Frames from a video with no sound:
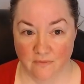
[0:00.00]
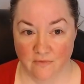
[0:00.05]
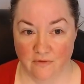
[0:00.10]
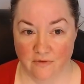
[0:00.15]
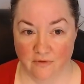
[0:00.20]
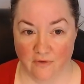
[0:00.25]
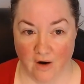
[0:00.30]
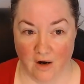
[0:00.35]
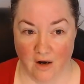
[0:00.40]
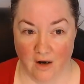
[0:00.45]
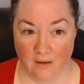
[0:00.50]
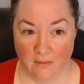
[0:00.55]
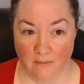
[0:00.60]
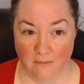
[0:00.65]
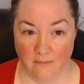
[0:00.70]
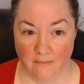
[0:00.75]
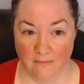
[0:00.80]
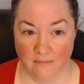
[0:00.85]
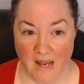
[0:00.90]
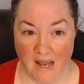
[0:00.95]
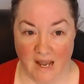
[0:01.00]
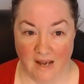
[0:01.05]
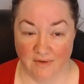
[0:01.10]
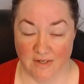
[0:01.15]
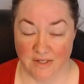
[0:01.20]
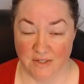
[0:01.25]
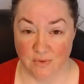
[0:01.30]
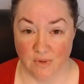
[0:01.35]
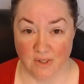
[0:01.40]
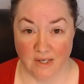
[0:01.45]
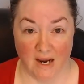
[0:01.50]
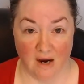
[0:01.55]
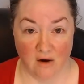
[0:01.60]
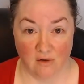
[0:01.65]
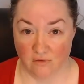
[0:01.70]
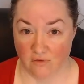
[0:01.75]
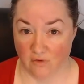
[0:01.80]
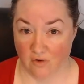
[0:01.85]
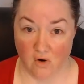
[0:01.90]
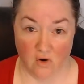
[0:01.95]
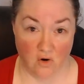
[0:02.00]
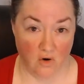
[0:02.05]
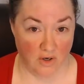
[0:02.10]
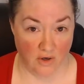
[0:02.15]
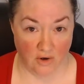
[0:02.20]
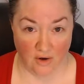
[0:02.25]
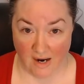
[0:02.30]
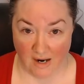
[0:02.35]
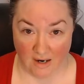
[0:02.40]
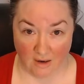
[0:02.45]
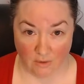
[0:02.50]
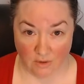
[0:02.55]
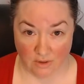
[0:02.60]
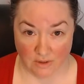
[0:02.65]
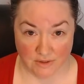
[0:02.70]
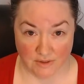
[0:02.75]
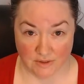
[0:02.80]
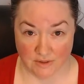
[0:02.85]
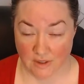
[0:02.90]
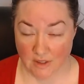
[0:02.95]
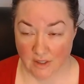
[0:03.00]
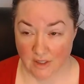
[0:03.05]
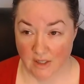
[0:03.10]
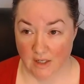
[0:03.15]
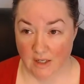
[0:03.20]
from having to account for all your hours,